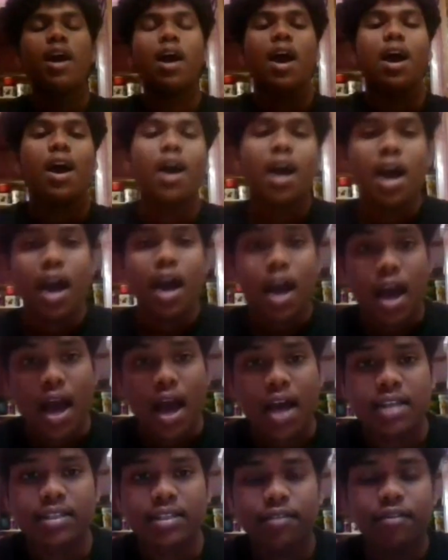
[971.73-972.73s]
As the
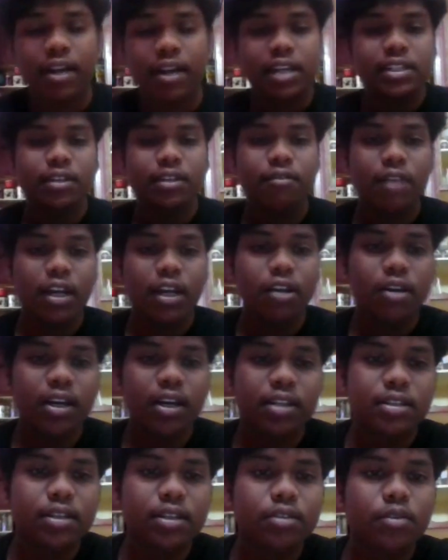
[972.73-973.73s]
fraction value consists of
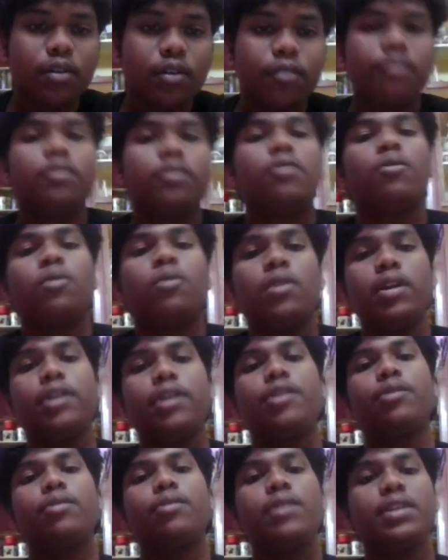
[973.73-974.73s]
only two
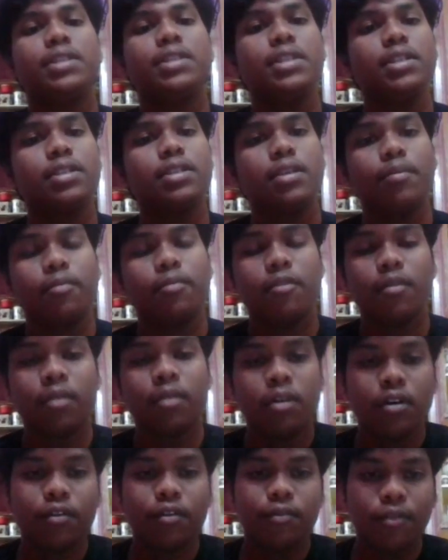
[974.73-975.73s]
digits, 4
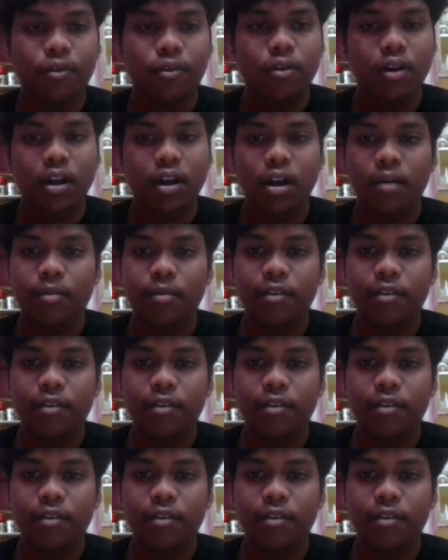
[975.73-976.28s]
comma 5,